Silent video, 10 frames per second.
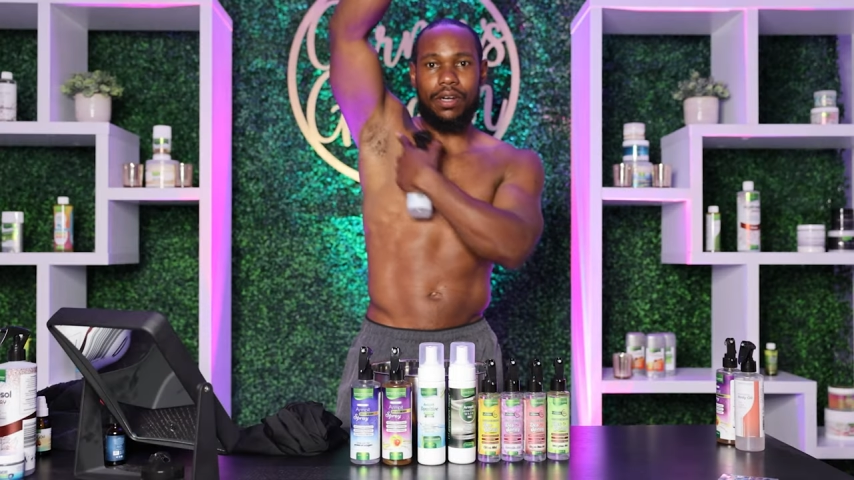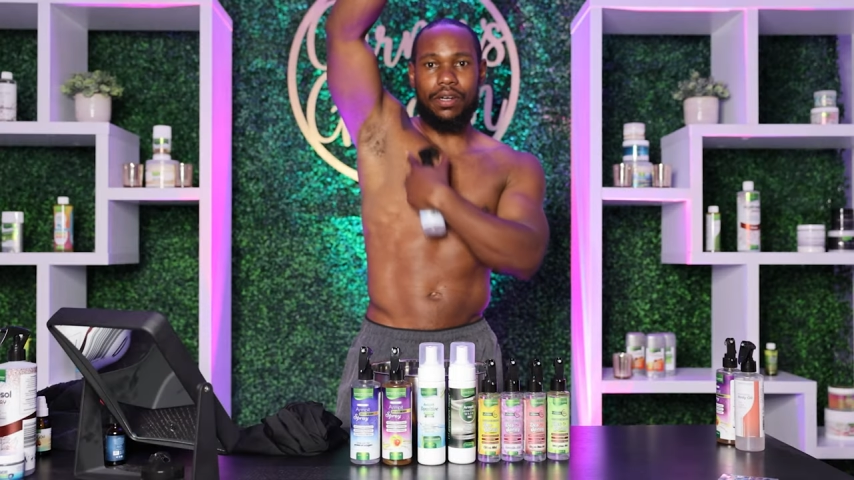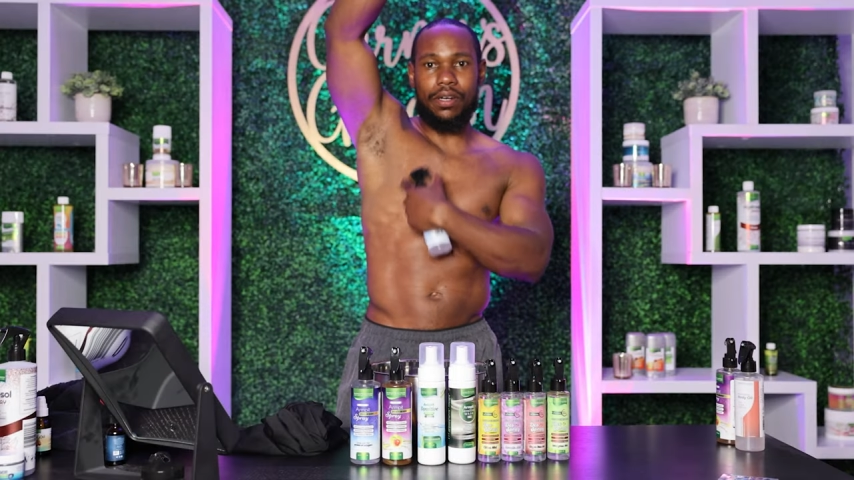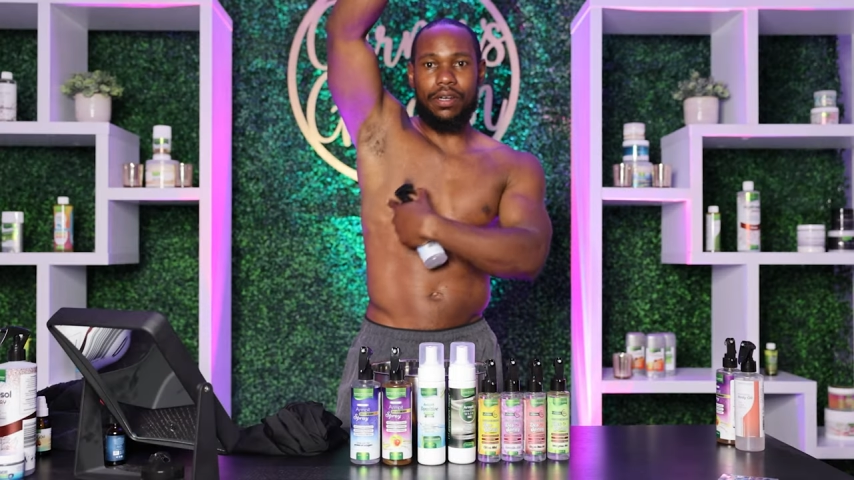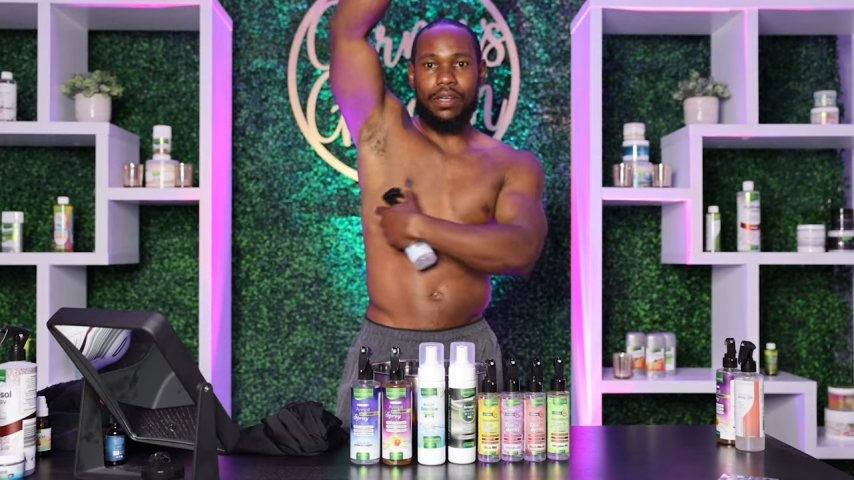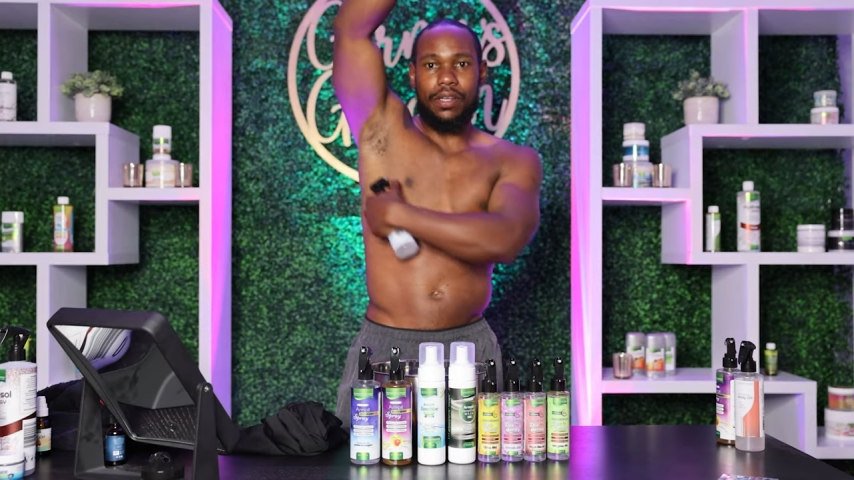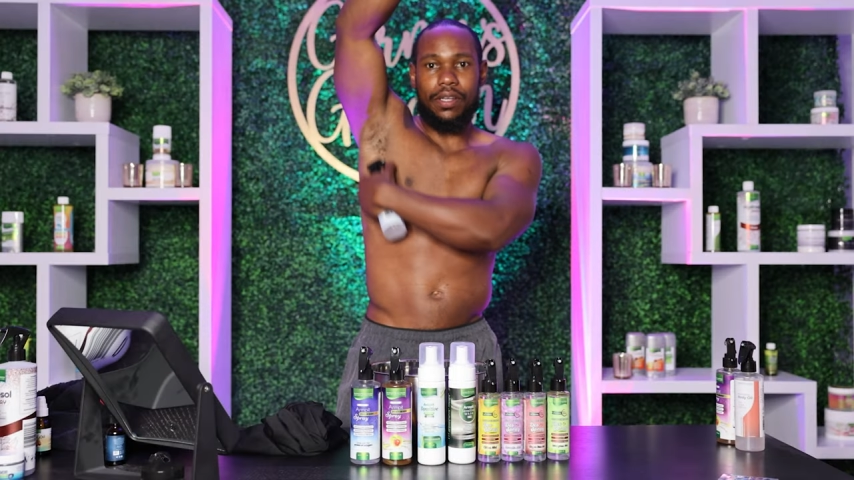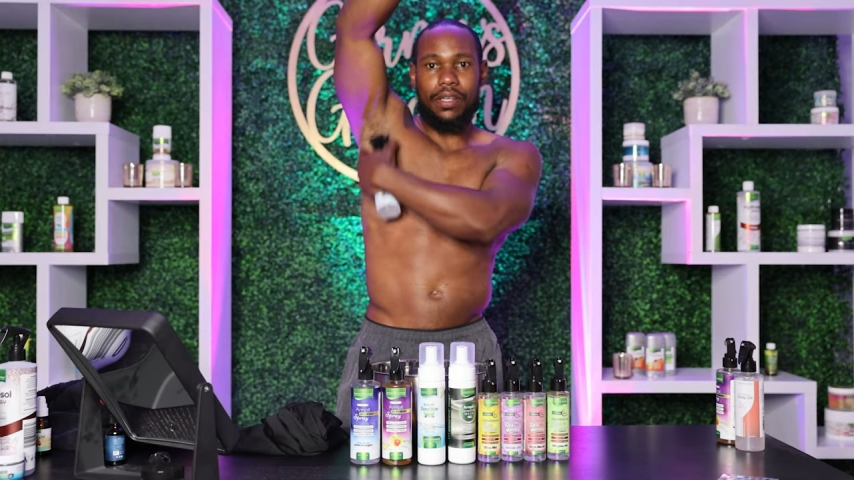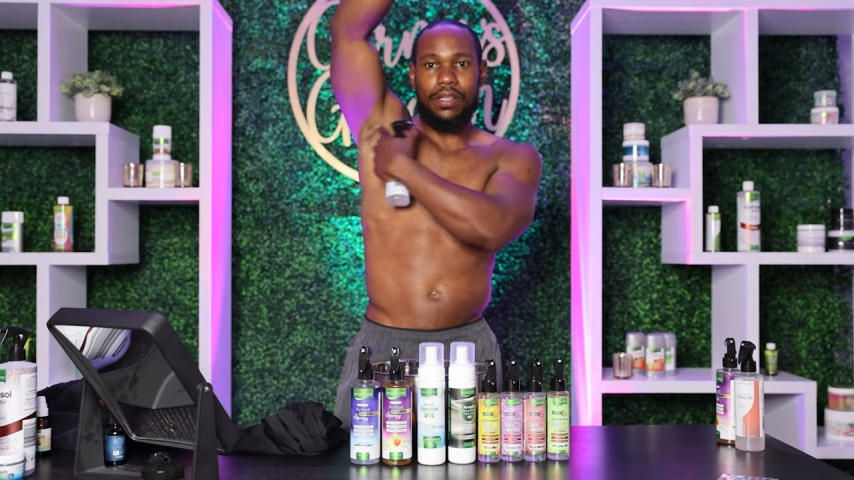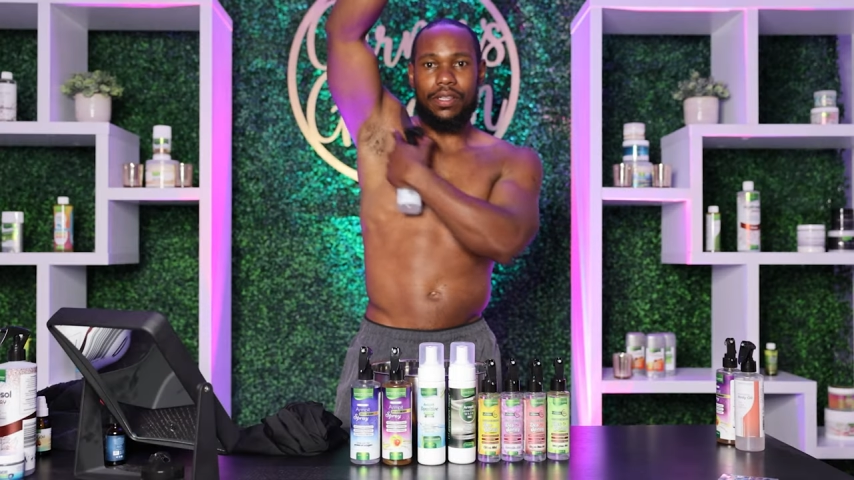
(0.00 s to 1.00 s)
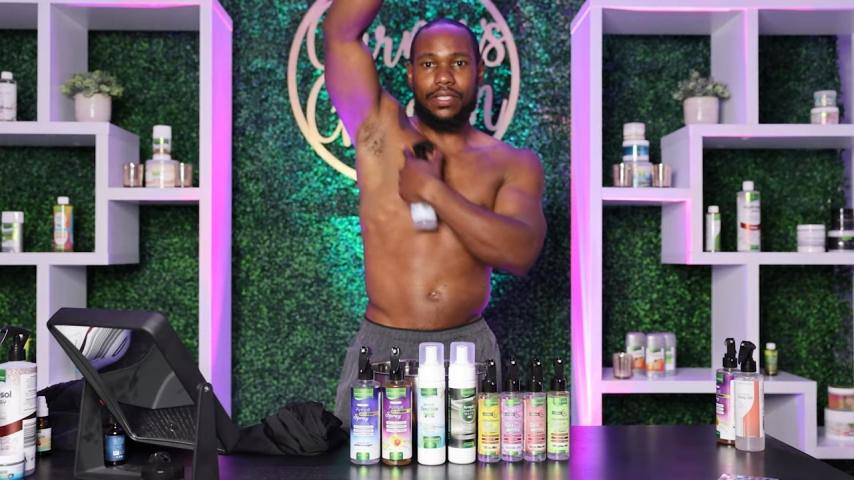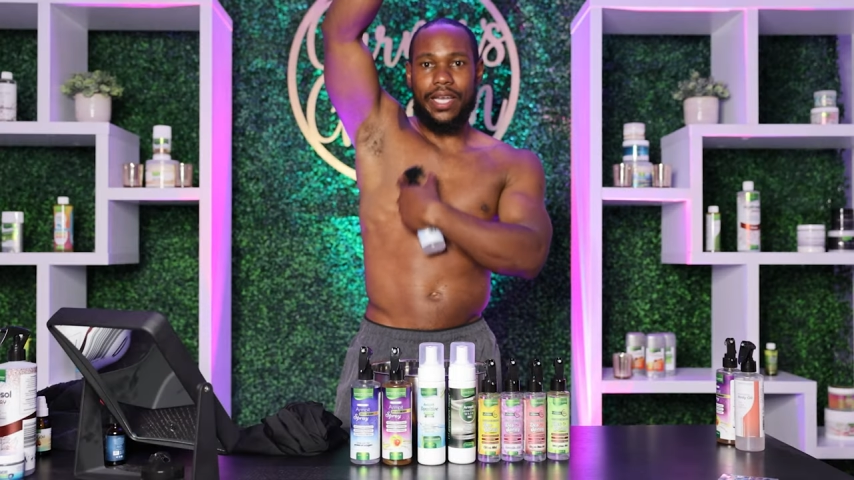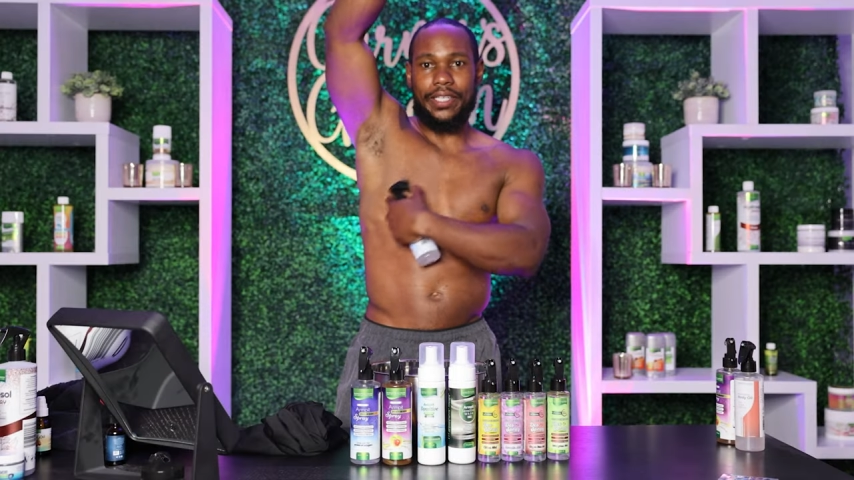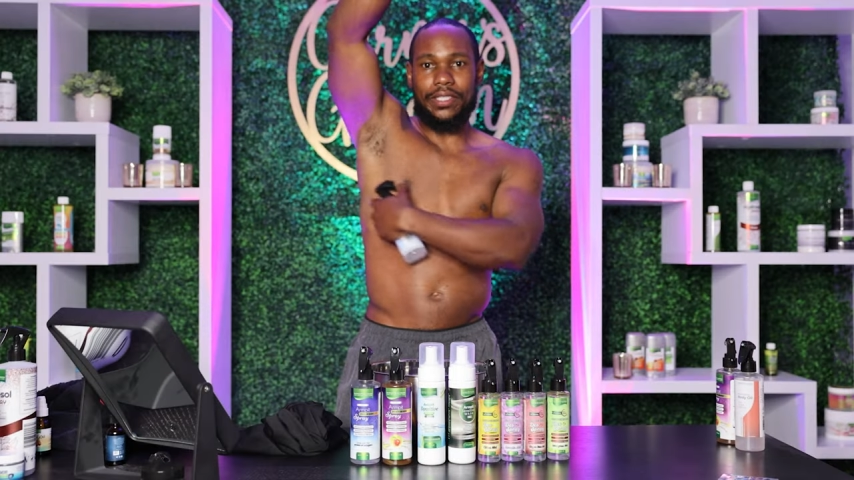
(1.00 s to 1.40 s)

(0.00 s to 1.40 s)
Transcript: very light. So once you